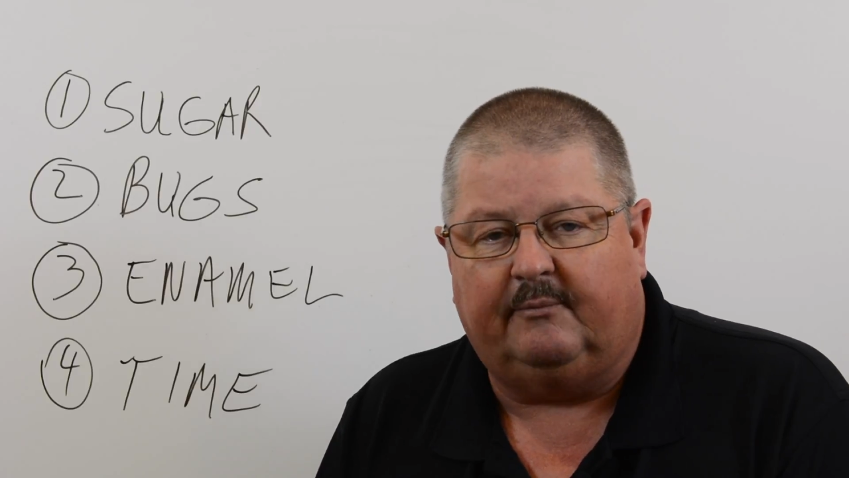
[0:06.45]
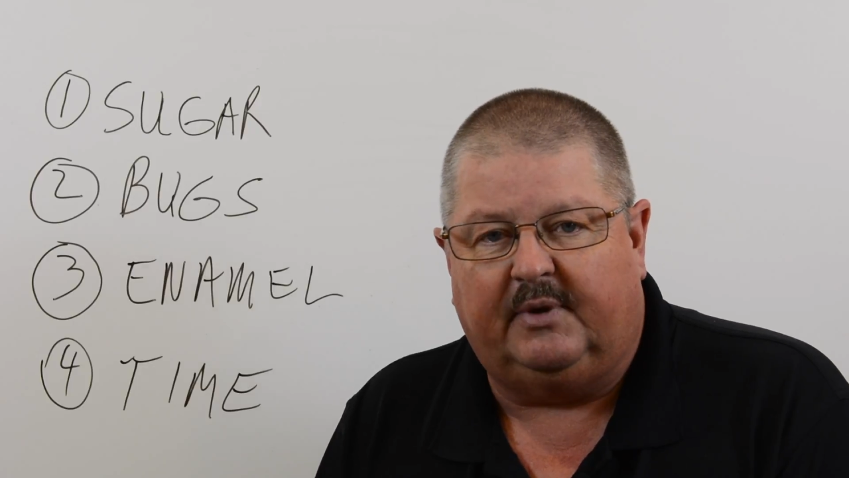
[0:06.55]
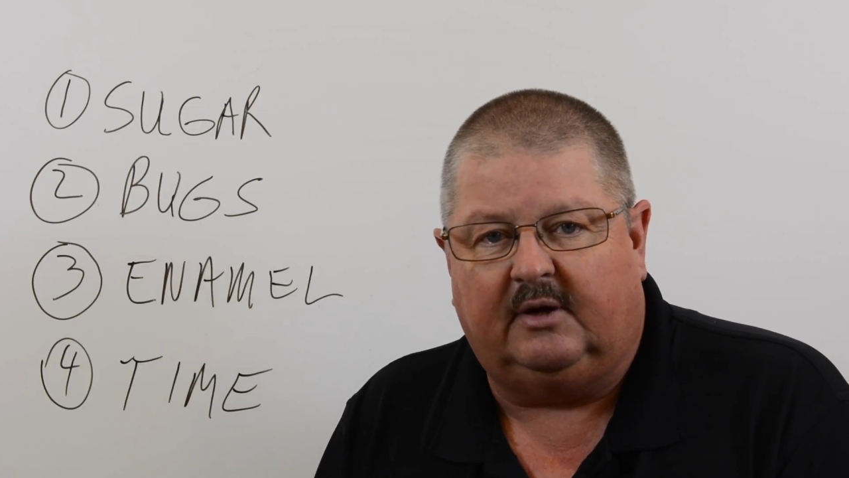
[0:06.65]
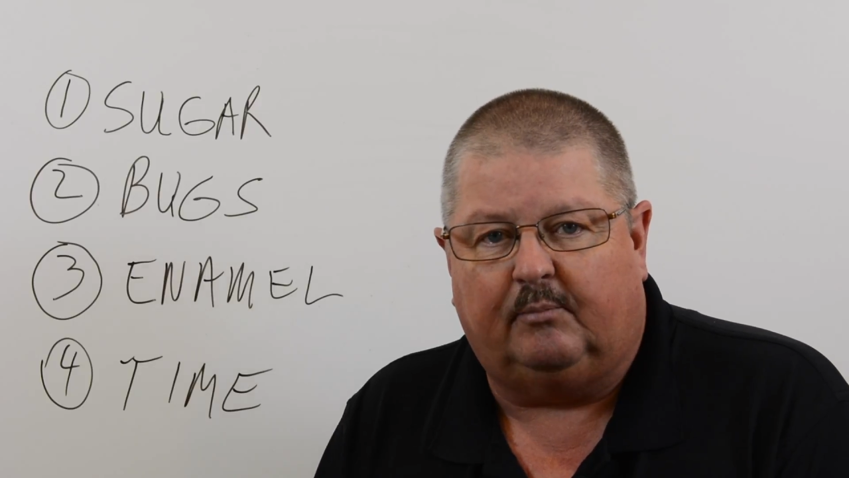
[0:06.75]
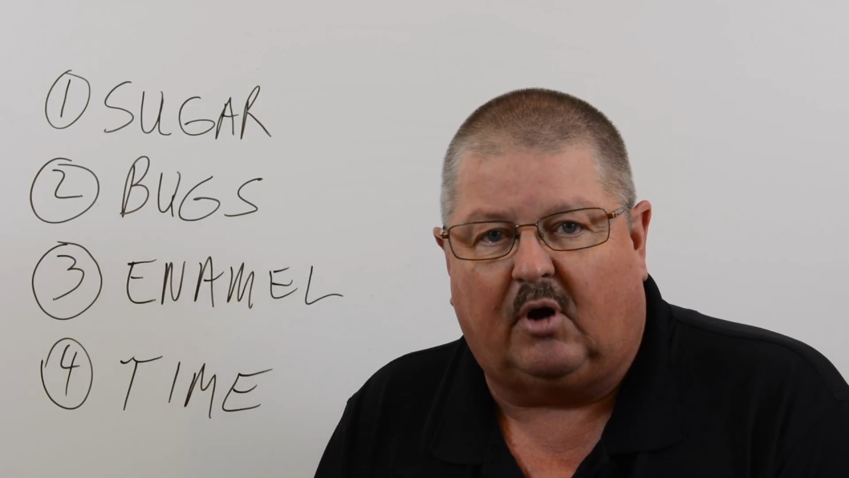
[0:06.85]

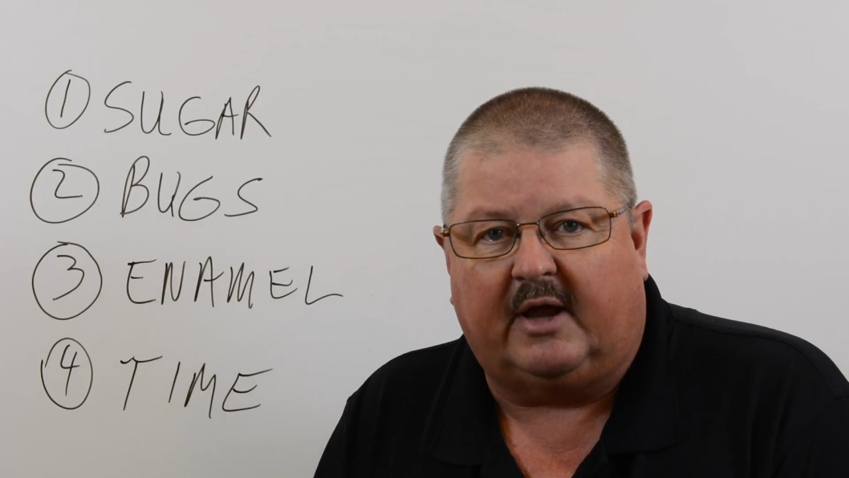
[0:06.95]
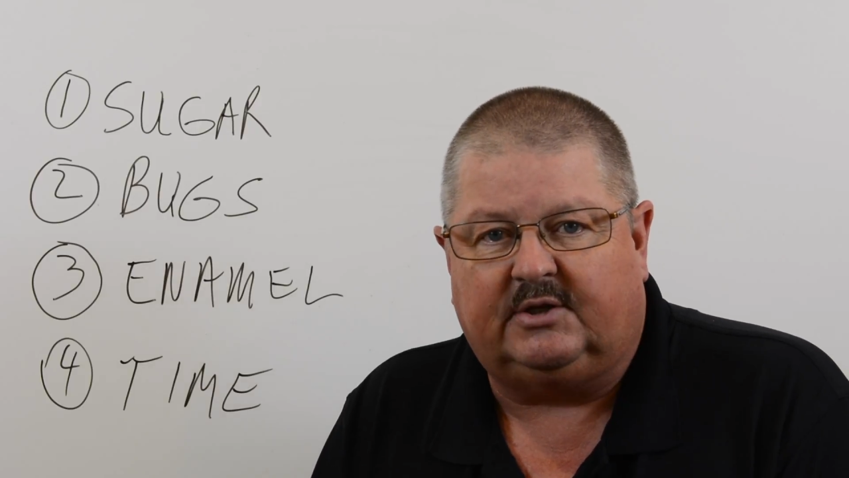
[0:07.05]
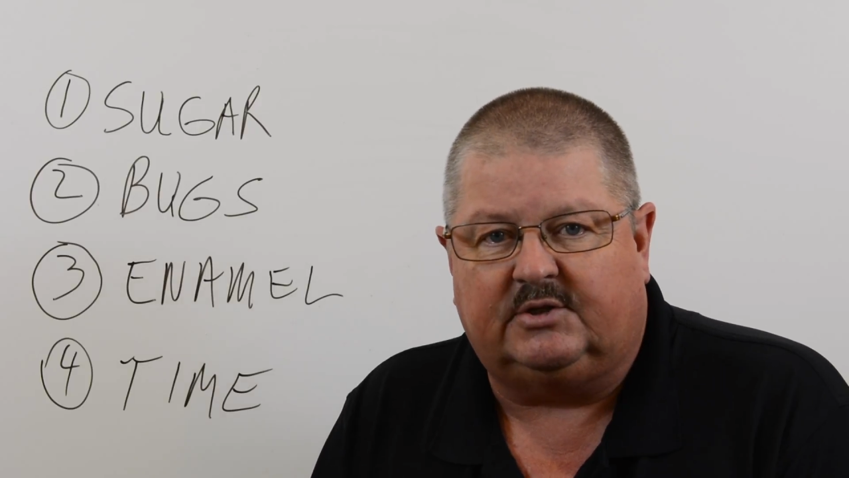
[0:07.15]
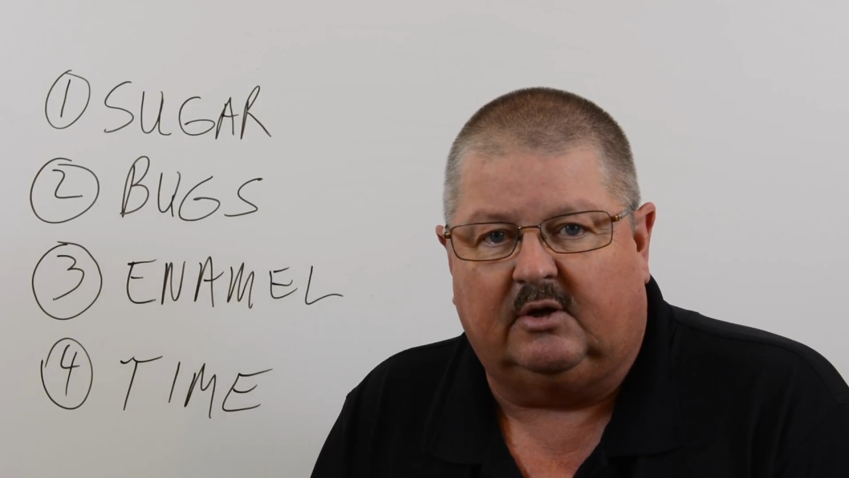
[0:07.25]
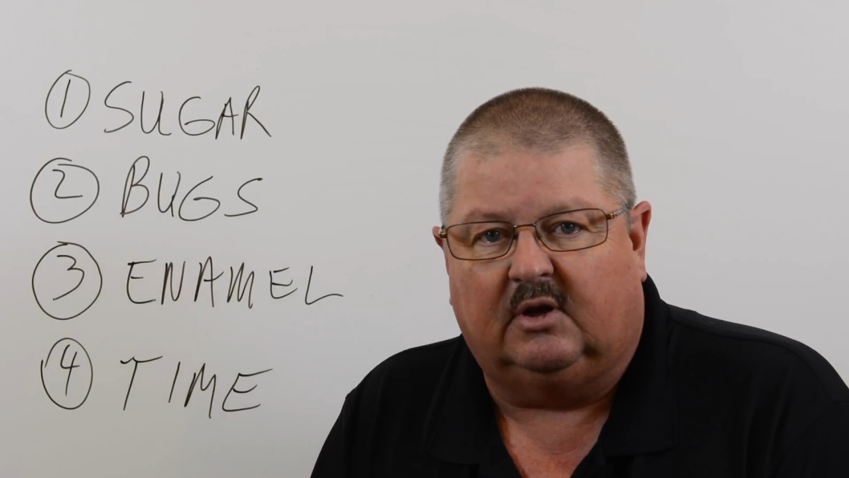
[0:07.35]
I've been in
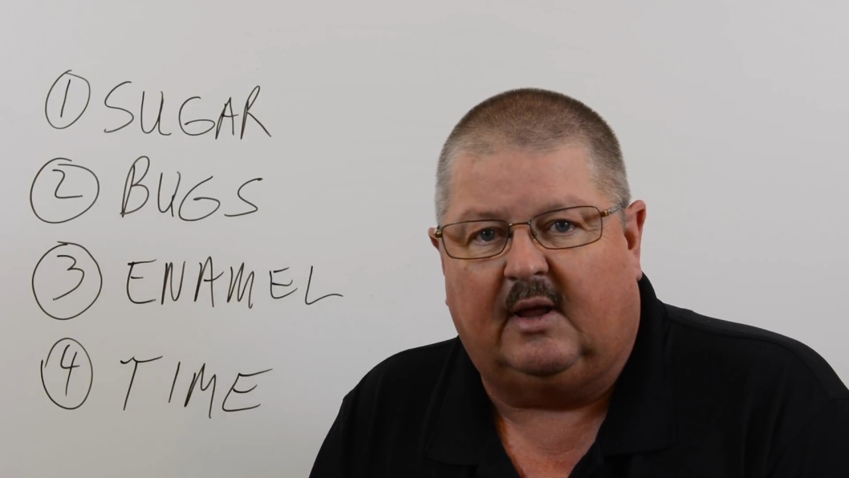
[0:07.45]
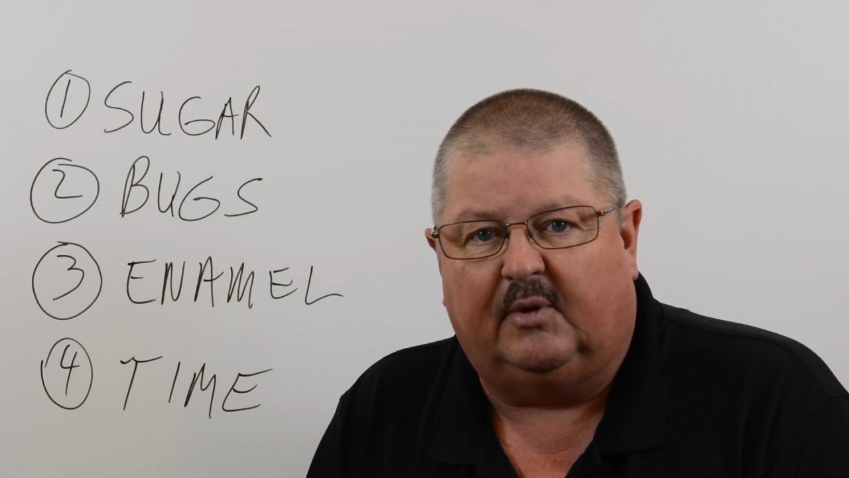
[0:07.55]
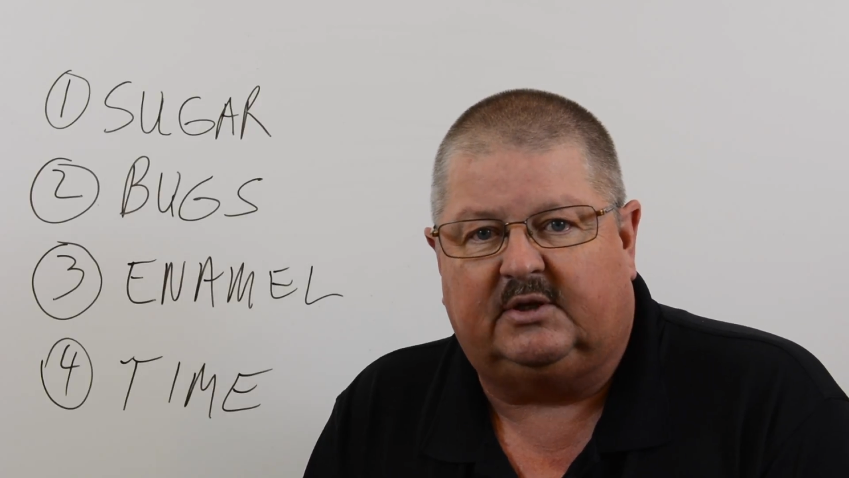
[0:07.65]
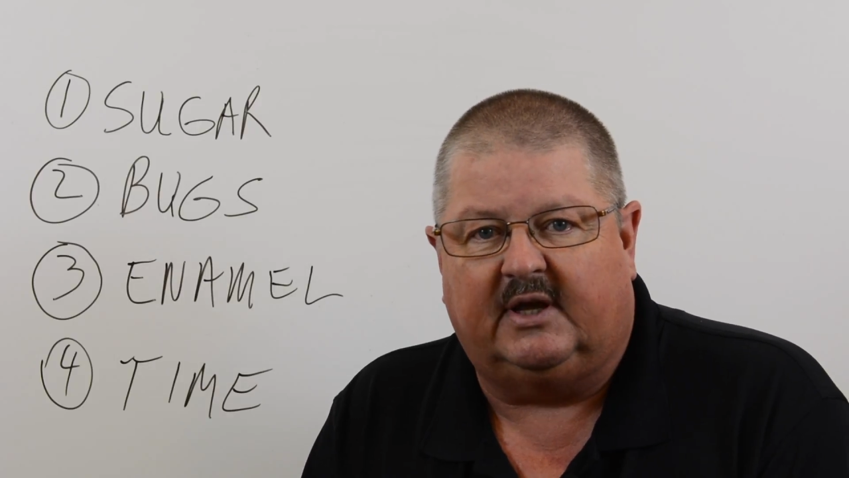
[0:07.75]
practice here in Lubbock,